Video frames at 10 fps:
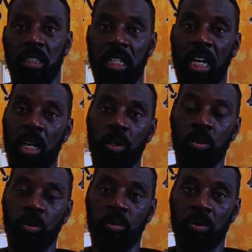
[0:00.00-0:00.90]
that
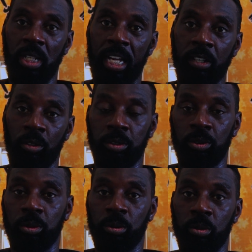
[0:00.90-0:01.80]
I'd like us
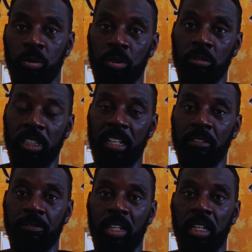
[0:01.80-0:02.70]
to, to
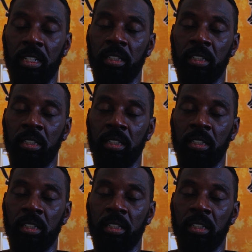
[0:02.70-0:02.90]
clarify.